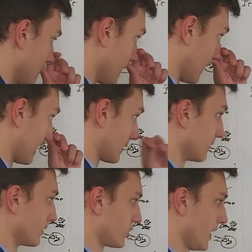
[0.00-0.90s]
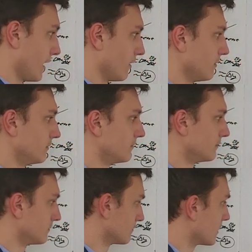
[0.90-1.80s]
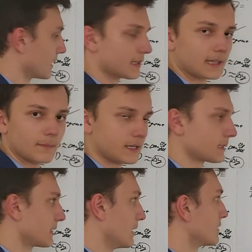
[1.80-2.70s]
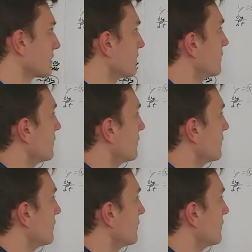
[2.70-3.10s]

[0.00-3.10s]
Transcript: for the length of his shadow. I think that makes sense.